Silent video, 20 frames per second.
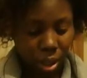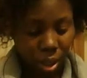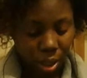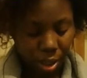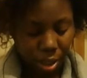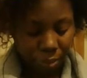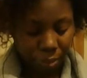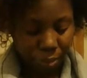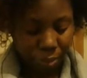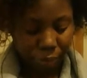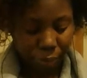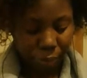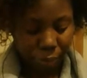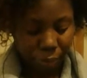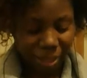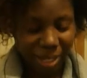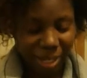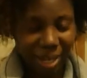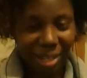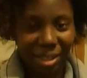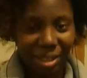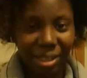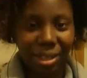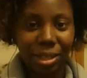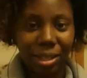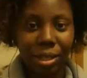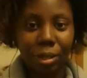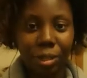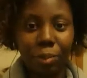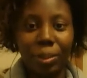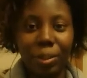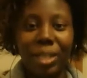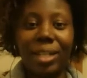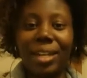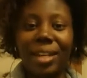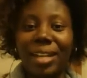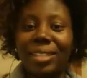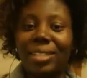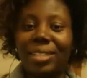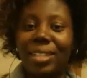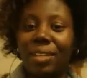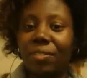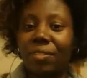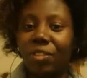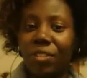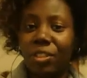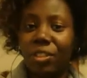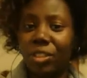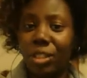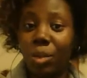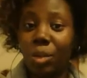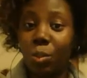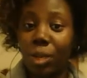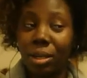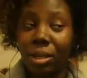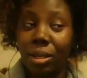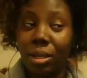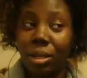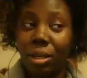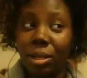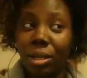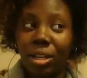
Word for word: But I think it'll be a nice gift for someone